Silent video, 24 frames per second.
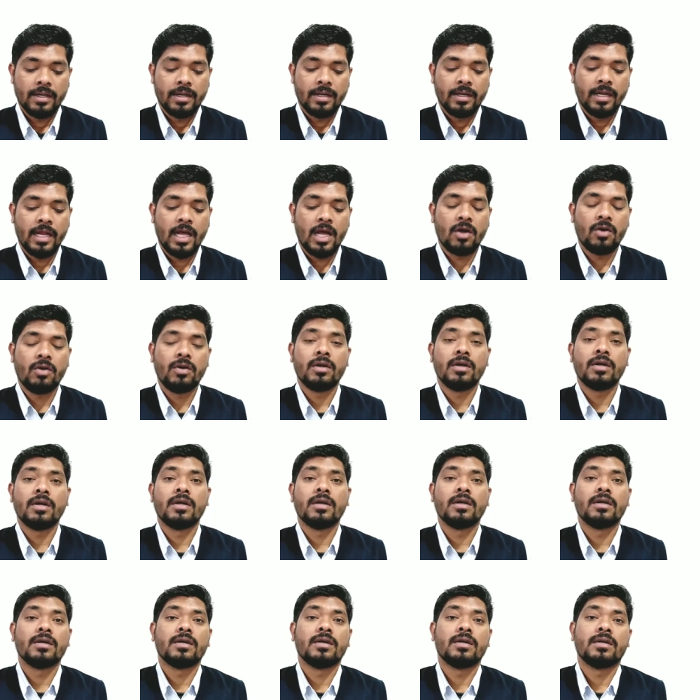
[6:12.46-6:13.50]

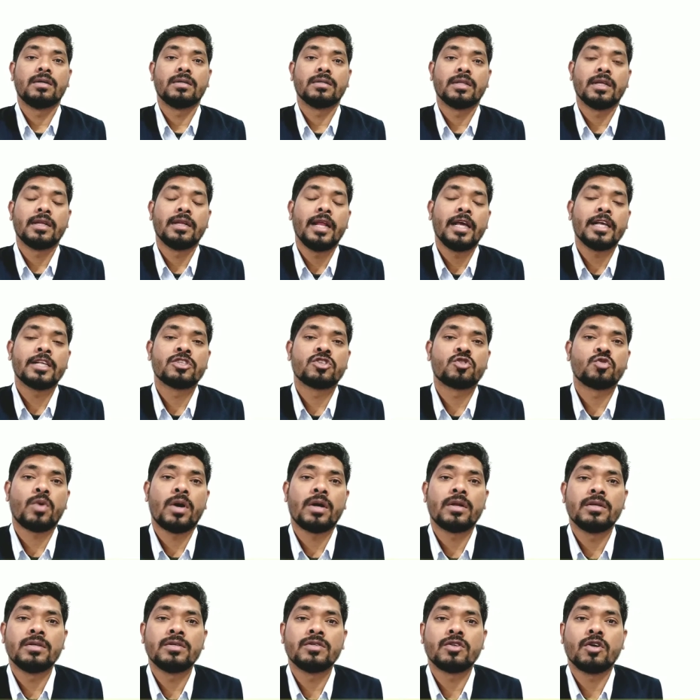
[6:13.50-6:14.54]
Now, the next
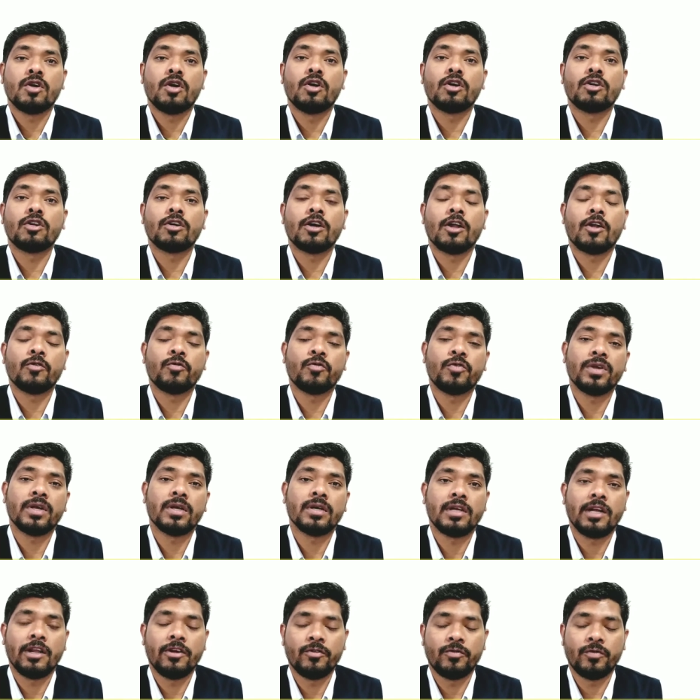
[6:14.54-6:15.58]
one is orographic
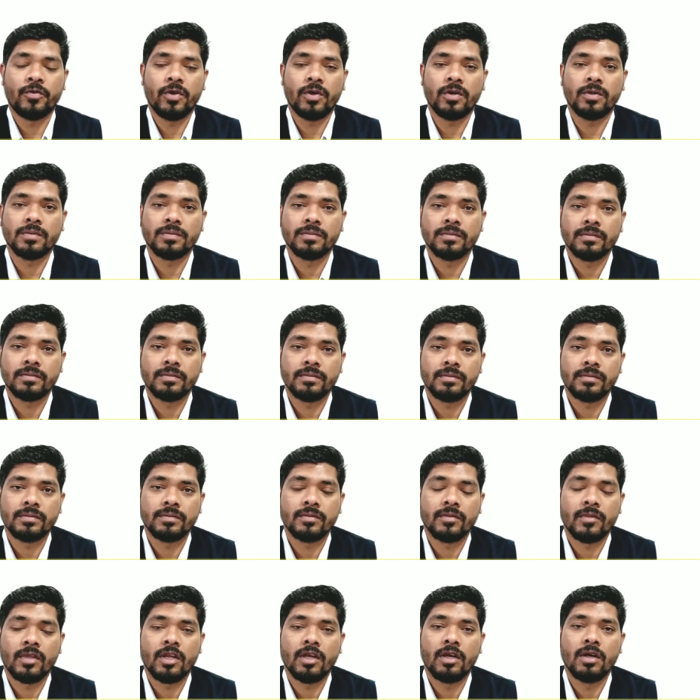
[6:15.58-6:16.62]
rainfall.
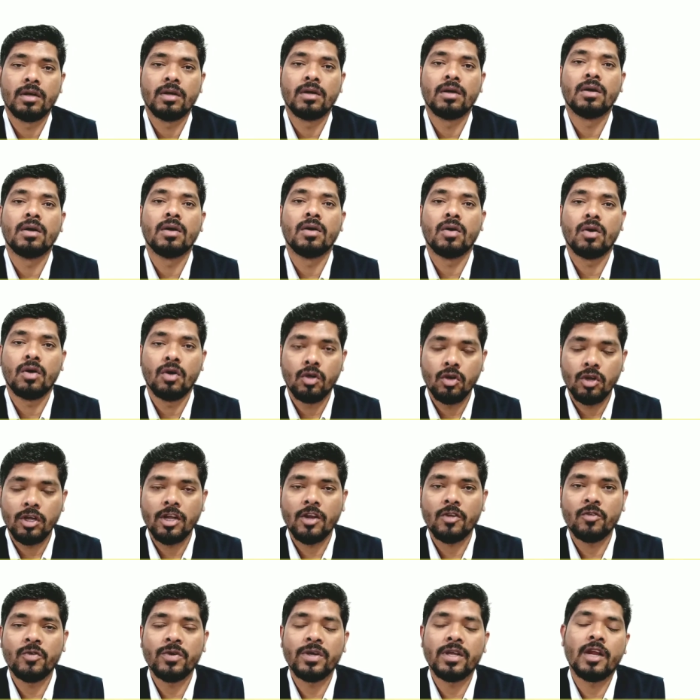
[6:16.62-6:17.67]

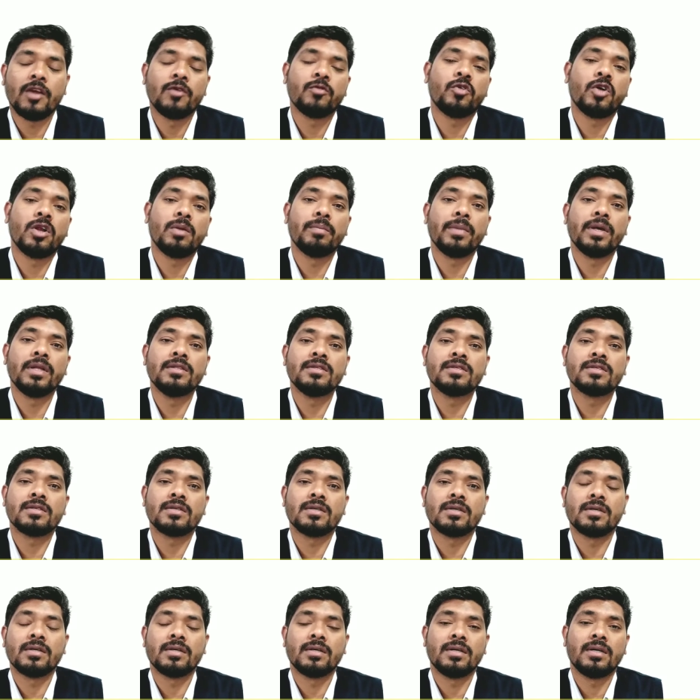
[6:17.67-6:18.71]
Orographic rainfall means
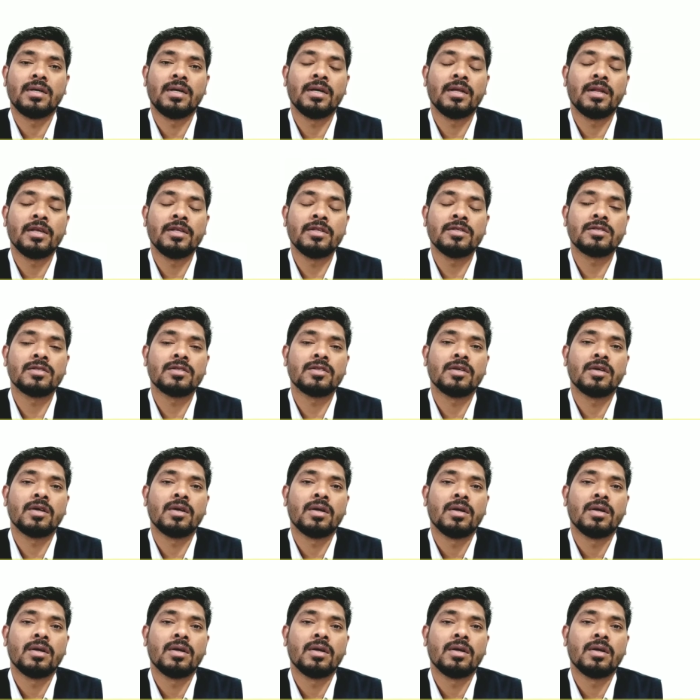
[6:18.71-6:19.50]
it is